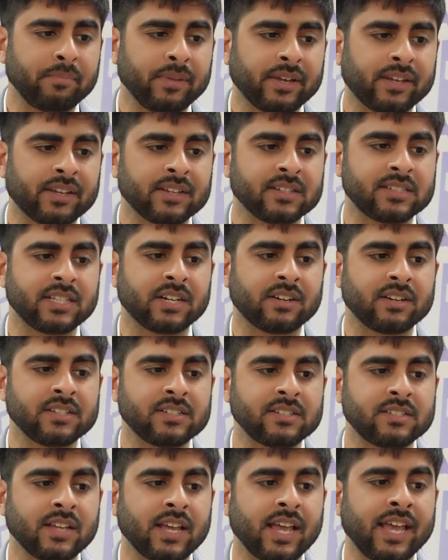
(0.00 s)
because there
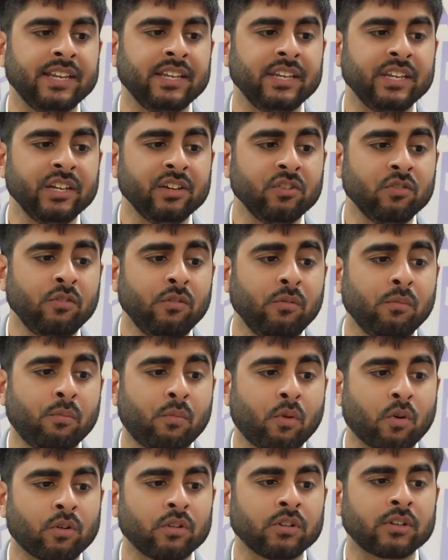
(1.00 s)
is a new
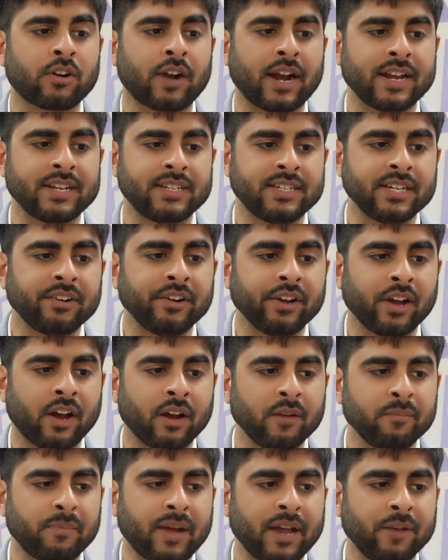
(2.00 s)
moral
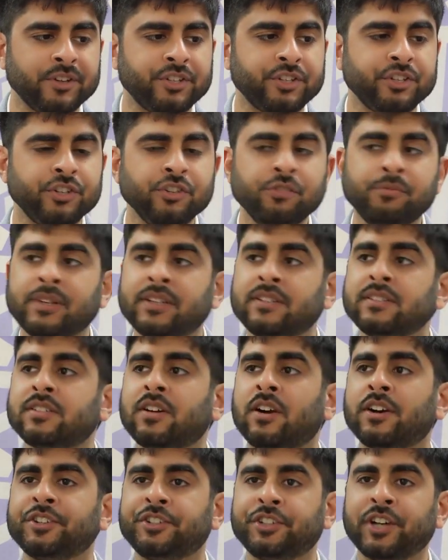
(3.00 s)
criterion by which humans
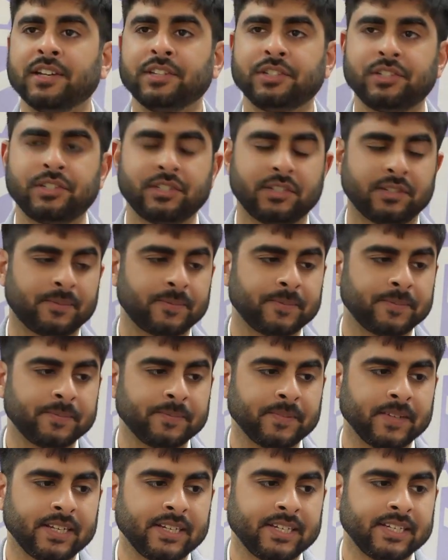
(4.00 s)
are judged.
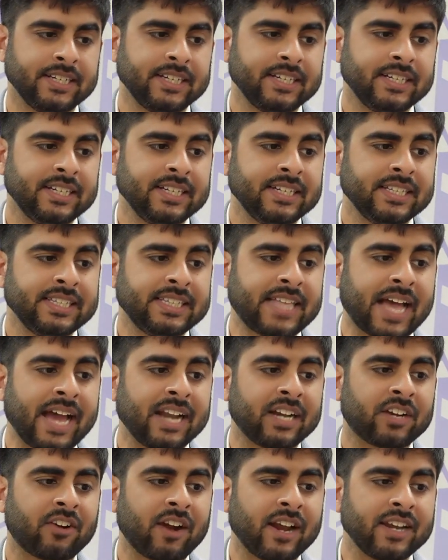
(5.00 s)

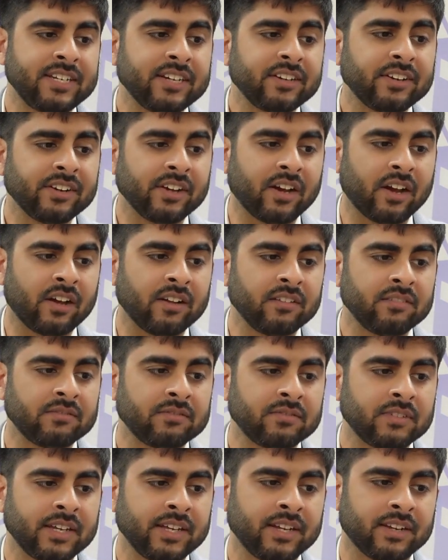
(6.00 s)
That criterion,
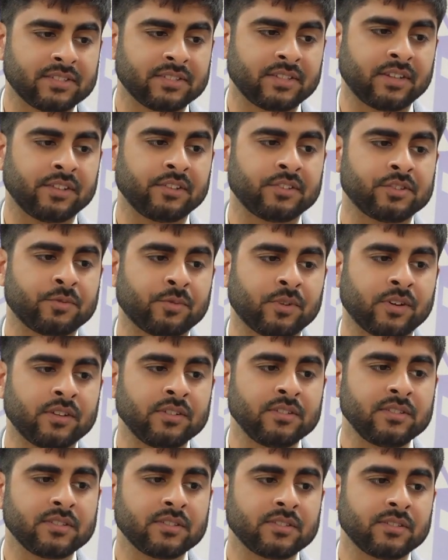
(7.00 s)
in Asadr's
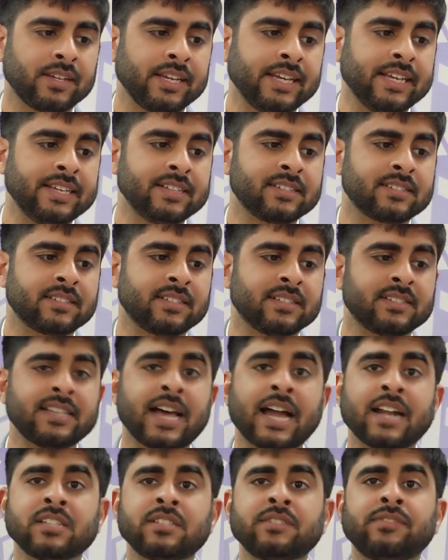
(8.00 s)
words, is the
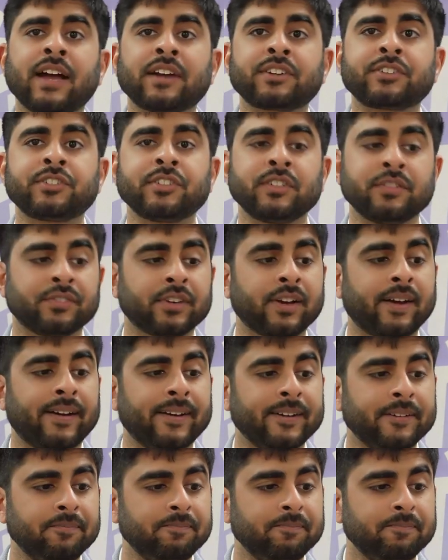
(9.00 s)
satisfaction of God.